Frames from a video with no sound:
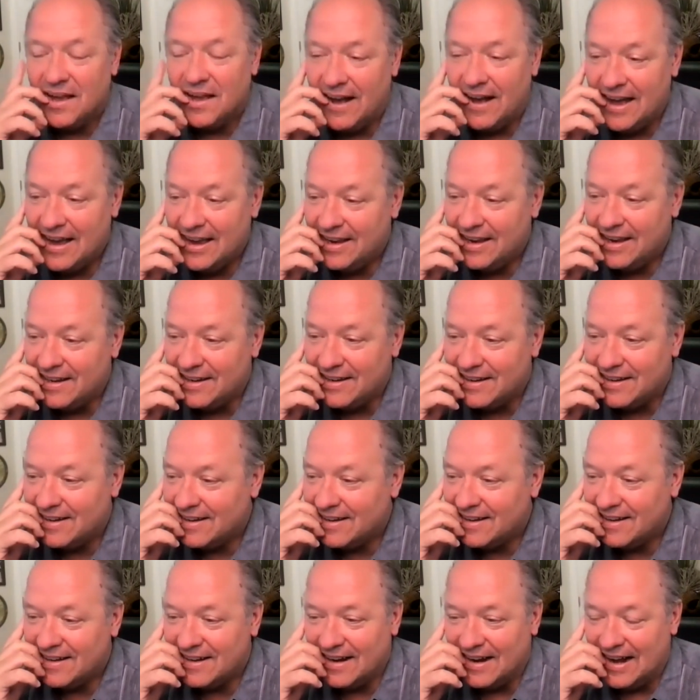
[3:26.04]
i
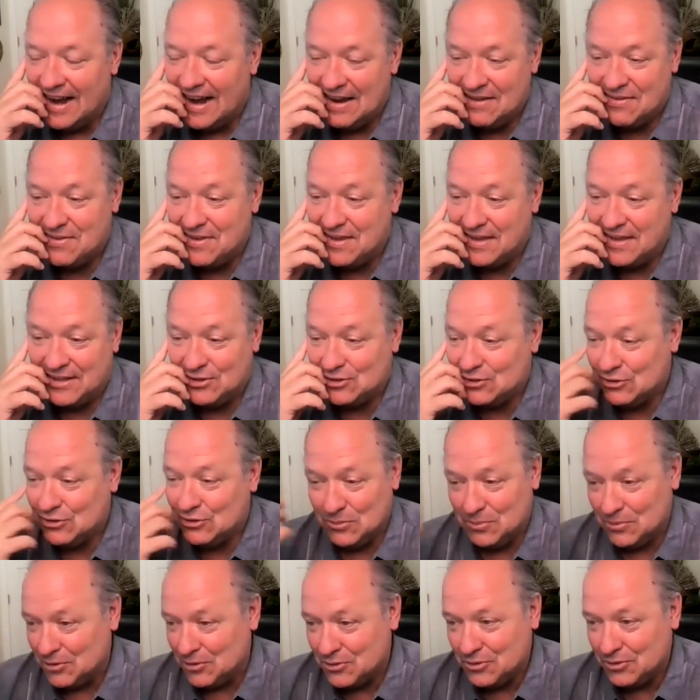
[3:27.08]
i think it's
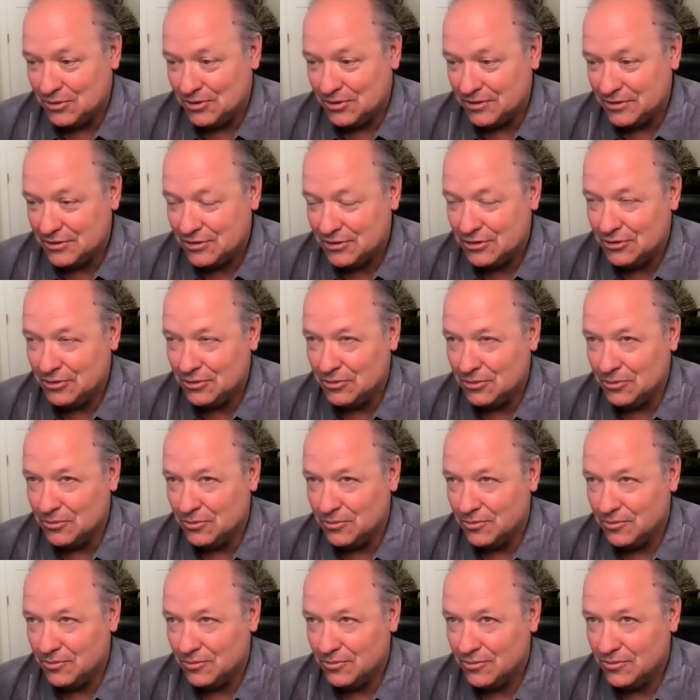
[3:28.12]
super cool
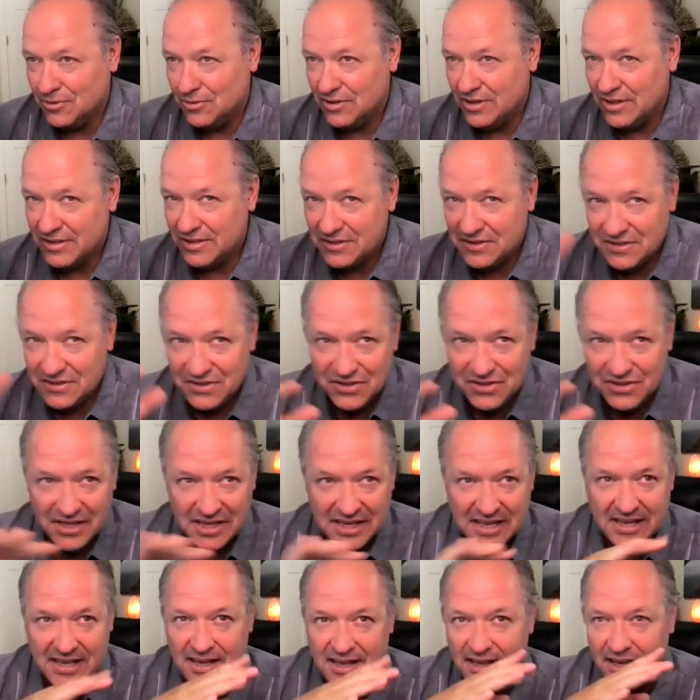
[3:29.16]
to
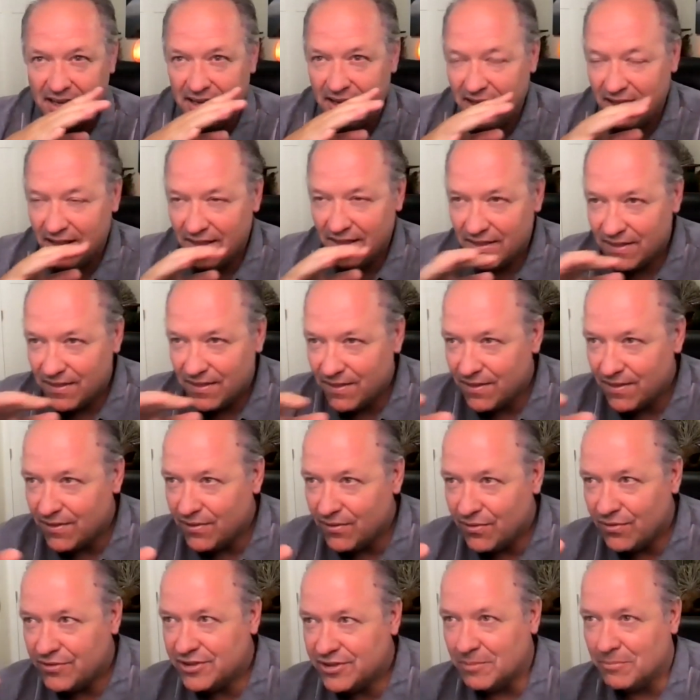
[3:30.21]
see
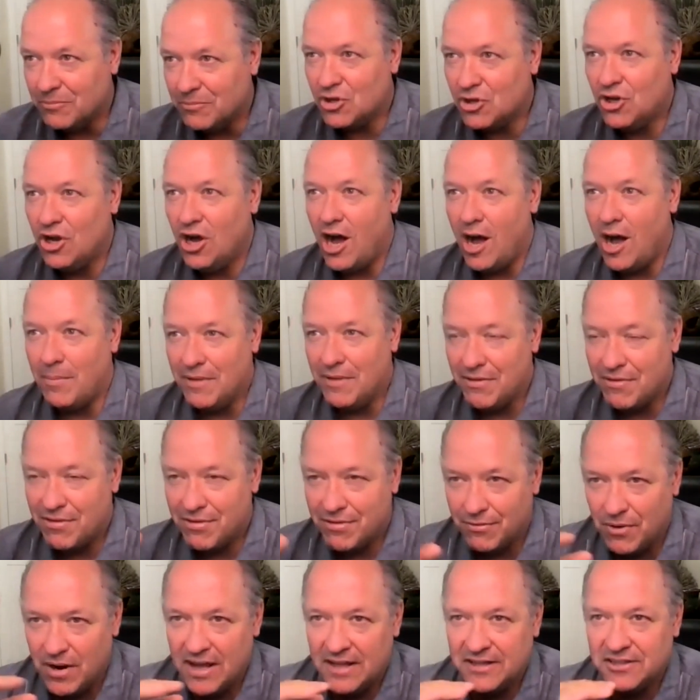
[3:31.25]
some common
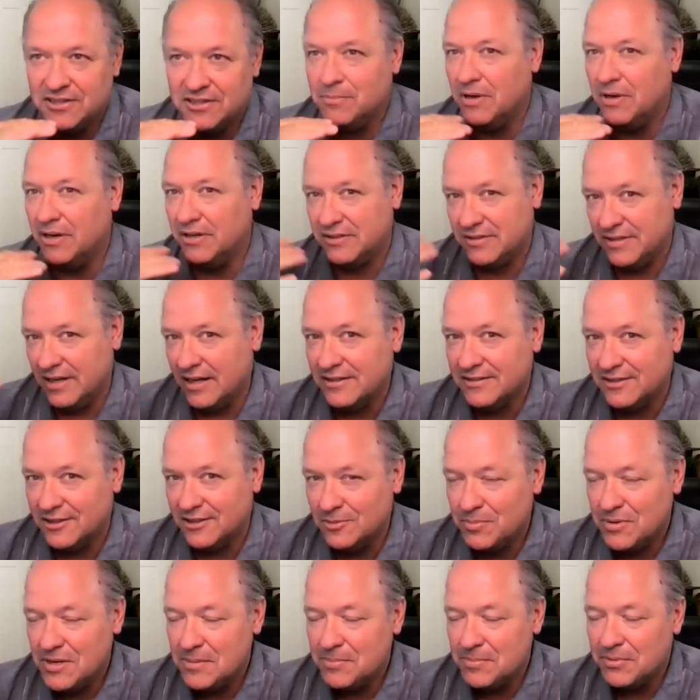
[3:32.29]
threads amongst us as
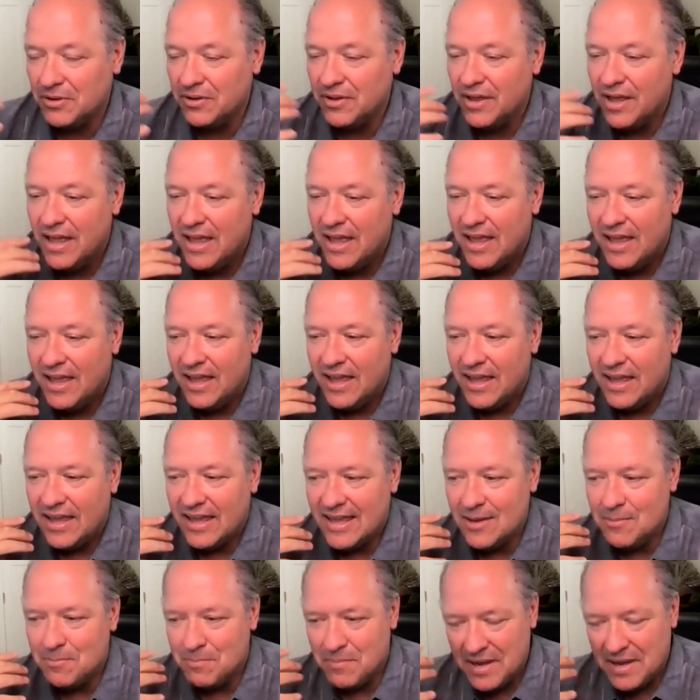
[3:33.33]
people
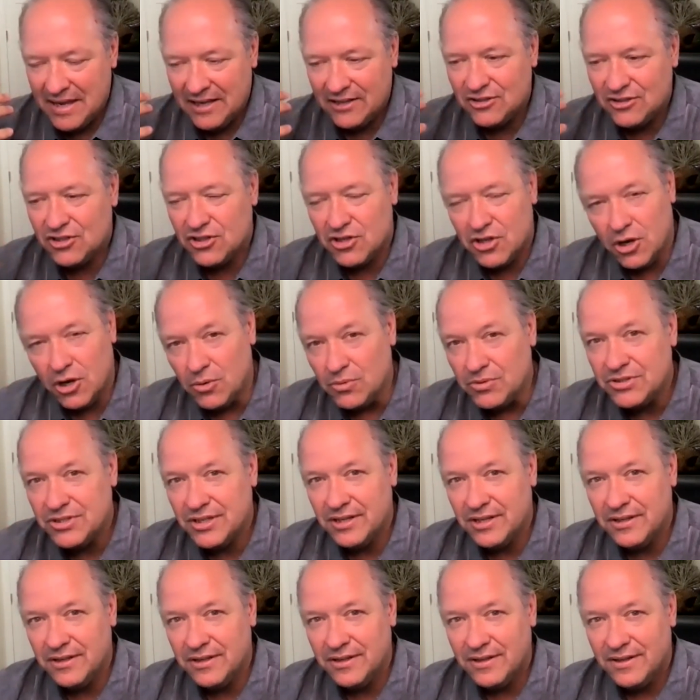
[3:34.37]
it makes
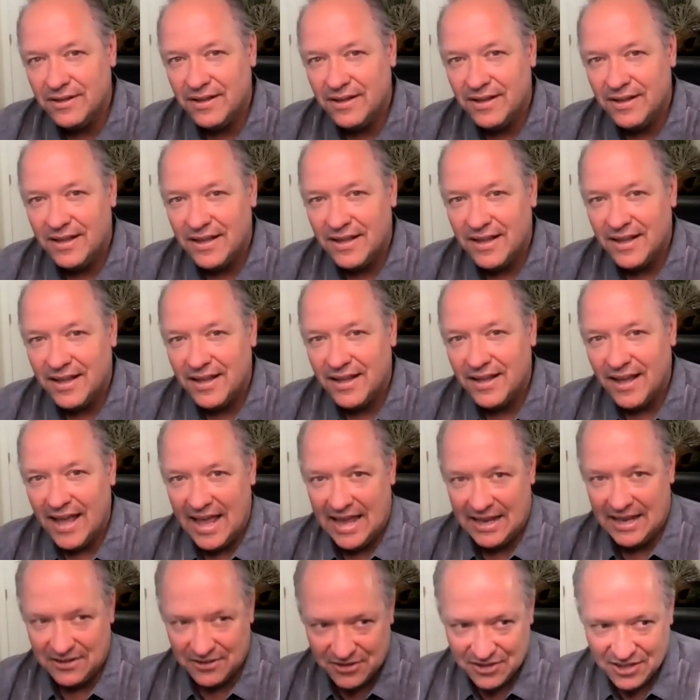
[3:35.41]
coaching
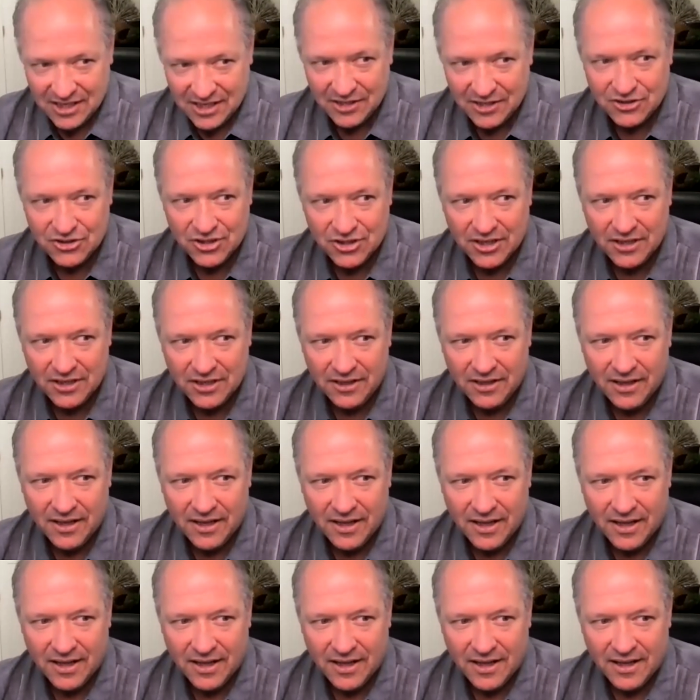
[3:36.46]
and teaching
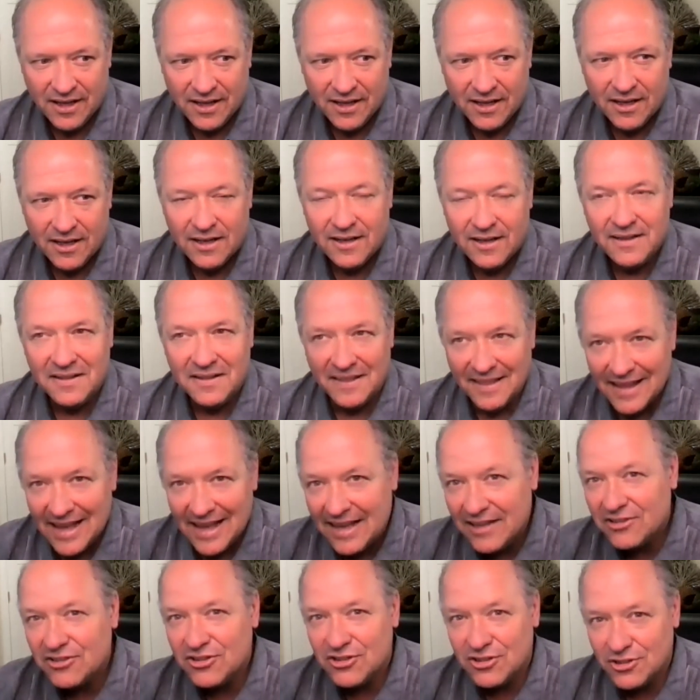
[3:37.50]

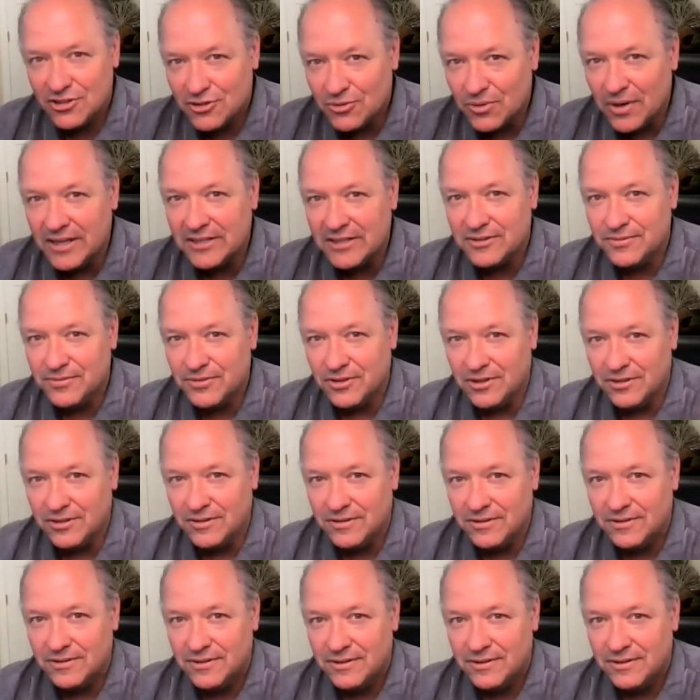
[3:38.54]
less stressful